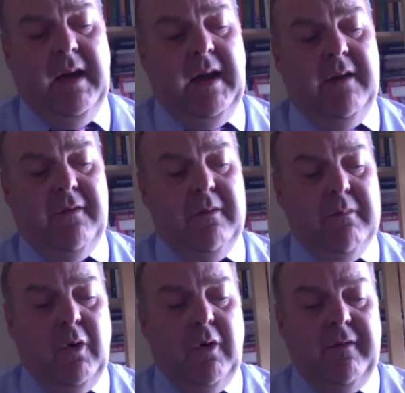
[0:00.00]
even
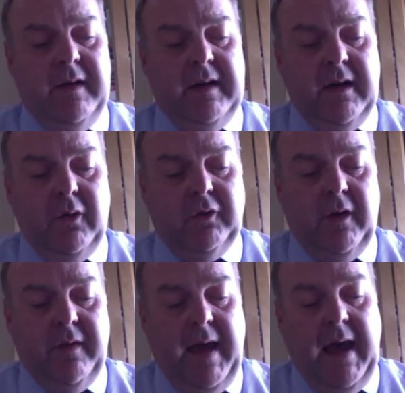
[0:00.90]
more videos
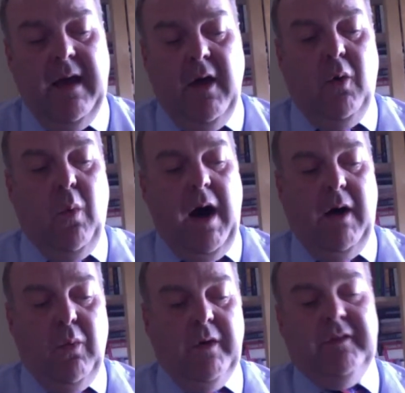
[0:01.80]
on there. What
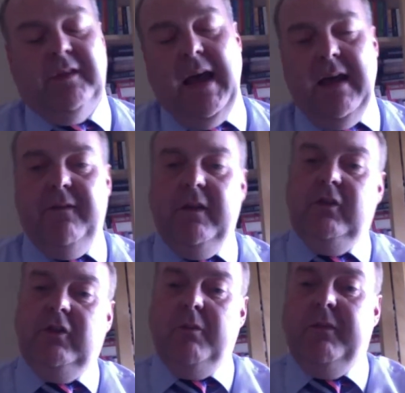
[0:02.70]
I would say, if
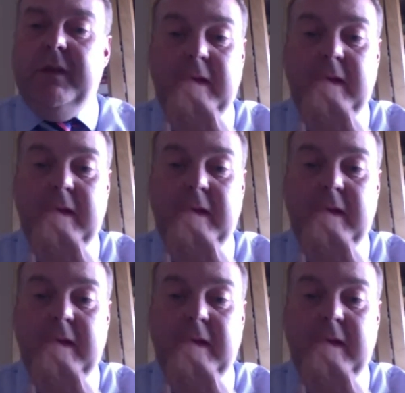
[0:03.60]
there's something